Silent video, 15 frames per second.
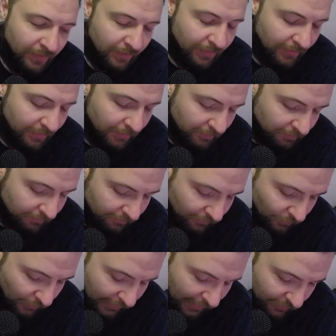
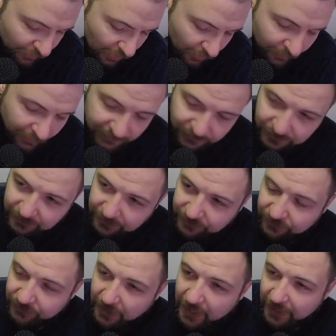What I noticed in this
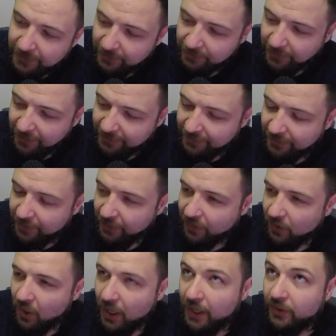stock, and I think I
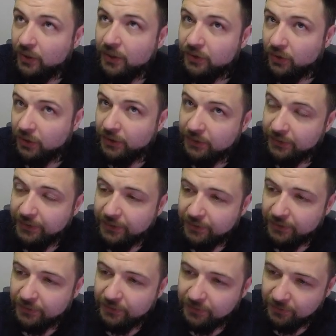caught on
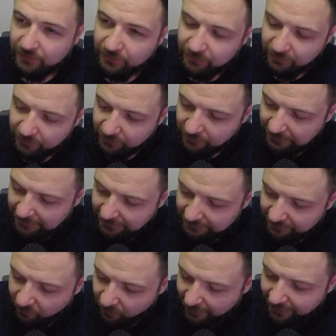early,
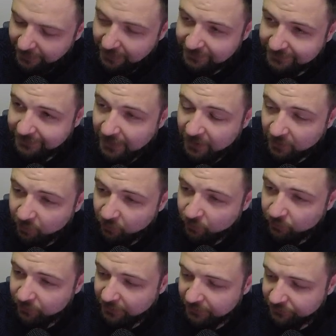the way that stock
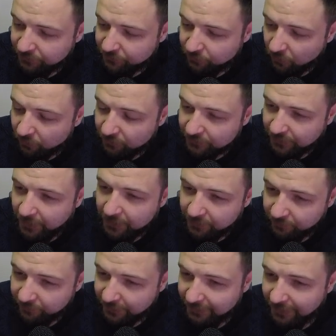moved is it's always kind
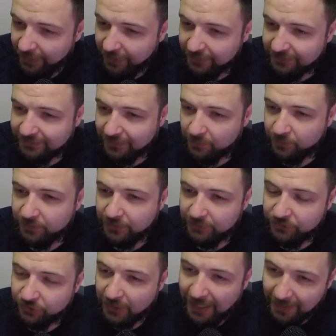of regained some of the
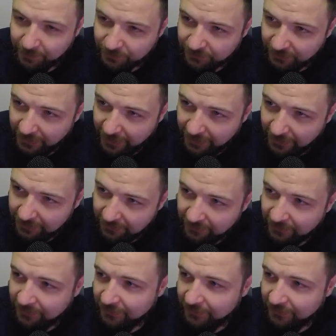drops it had.